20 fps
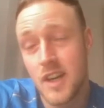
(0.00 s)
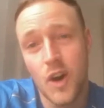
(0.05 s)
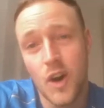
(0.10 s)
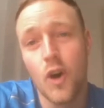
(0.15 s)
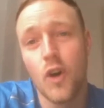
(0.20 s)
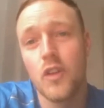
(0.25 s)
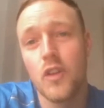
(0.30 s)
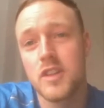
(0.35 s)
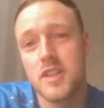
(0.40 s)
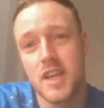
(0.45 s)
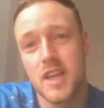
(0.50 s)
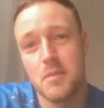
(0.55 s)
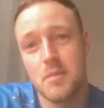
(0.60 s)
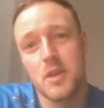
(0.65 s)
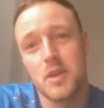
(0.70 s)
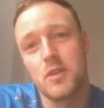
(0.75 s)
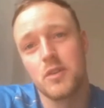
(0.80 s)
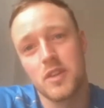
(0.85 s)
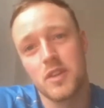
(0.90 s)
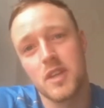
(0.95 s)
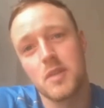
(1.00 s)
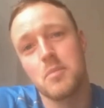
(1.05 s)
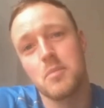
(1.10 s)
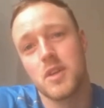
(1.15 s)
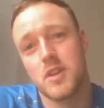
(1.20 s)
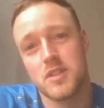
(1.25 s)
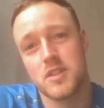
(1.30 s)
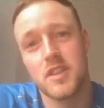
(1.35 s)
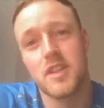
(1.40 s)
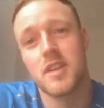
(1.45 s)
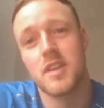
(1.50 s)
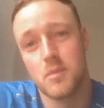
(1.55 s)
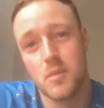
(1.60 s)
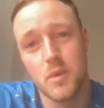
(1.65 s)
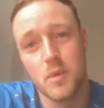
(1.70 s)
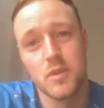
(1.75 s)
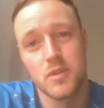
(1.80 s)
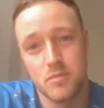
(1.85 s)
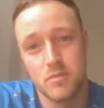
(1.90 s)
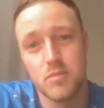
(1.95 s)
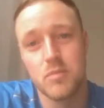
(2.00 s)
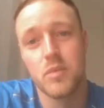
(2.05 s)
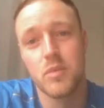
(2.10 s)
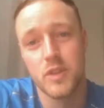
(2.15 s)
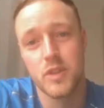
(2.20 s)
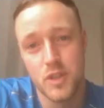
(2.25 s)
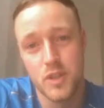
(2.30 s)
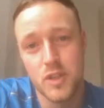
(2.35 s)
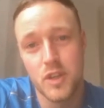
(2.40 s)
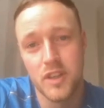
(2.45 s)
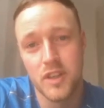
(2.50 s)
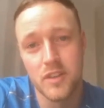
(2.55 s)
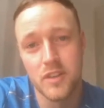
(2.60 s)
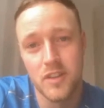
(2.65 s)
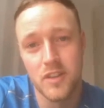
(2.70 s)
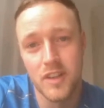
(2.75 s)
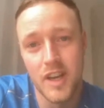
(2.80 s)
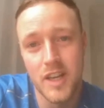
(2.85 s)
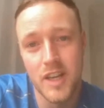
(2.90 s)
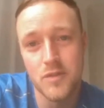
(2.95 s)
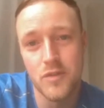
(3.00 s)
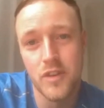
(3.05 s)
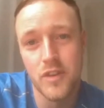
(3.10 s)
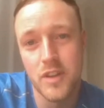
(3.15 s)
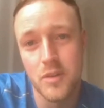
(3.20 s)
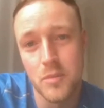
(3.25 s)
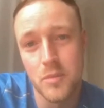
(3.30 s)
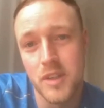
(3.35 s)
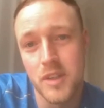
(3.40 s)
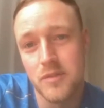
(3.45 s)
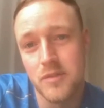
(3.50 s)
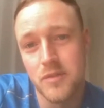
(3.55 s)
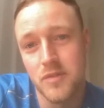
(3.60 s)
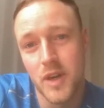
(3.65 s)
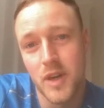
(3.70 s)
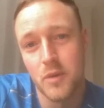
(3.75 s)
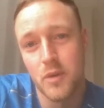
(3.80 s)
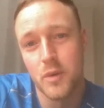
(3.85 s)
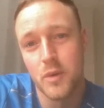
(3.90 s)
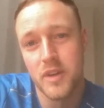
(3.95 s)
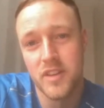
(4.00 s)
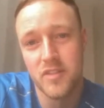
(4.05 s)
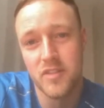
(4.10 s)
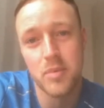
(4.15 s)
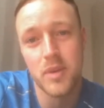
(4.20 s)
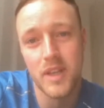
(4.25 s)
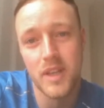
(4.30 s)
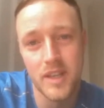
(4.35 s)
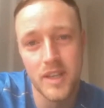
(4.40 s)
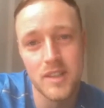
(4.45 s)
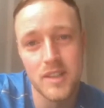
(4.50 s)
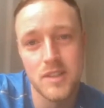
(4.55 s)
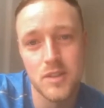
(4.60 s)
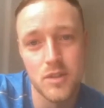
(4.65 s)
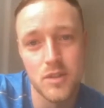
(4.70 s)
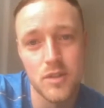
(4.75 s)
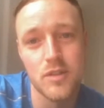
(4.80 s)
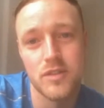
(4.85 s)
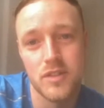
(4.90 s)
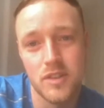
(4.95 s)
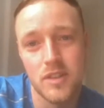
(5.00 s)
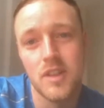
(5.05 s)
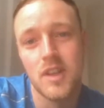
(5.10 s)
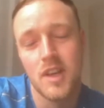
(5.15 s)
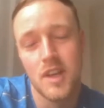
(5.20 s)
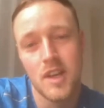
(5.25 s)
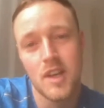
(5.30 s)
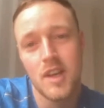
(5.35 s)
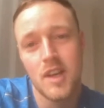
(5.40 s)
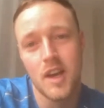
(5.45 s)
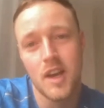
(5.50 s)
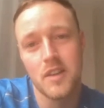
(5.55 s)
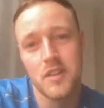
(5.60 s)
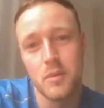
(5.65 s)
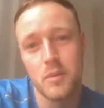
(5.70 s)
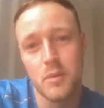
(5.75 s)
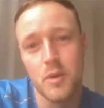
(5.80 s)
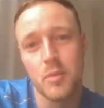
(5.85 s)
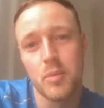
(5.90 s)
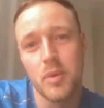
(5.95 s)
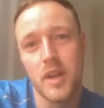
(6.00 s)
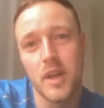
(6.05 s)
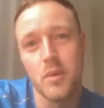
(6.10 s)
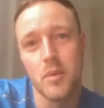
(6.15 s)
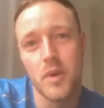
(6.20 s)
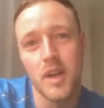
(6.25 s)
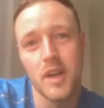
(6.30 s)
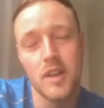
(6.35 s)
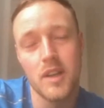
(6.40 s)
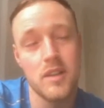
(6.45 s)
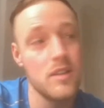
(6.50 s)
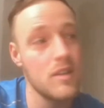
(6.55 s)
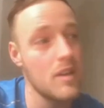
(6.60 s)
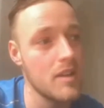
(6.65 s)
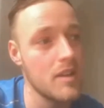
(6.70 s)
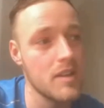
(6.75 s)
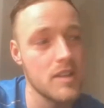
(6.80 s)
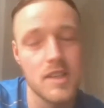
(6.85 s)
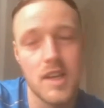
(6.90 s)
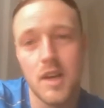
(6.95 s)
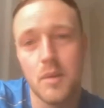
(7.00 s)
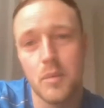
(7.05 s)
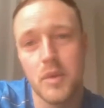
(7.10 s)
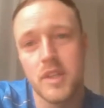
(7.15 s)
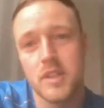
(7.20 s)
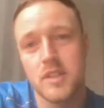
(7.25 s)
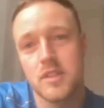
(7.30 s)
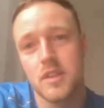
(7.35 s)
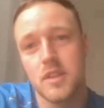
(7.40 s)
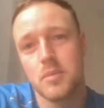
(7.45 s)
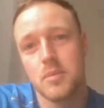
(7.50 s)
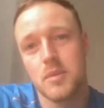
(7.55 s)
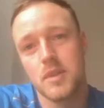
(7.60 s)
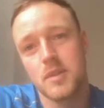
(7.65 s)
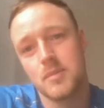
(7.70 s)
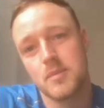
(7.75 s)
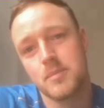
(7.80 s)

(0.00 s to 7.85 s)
or the team, I don't think, because I think we just got into a nice rhythm and have found a way of playing and stuff. I think we were playing well at the time when it stopped.